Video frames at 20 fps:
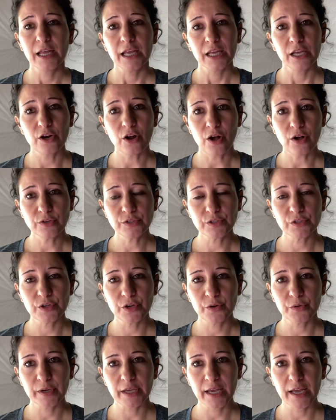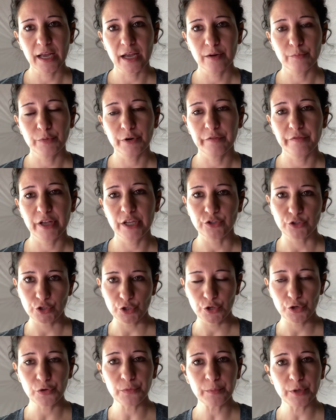It also can prevent
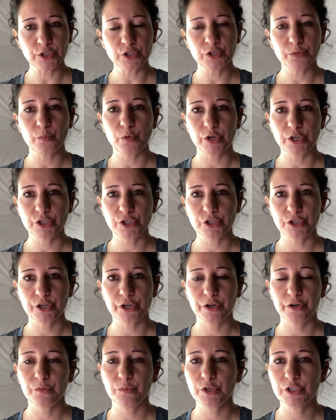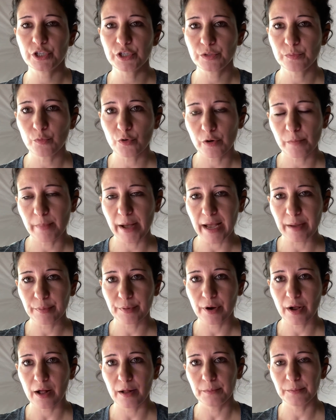too much moisture, which is more my
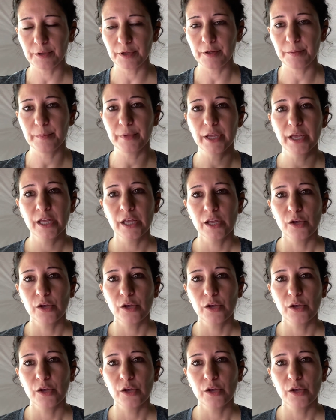problem,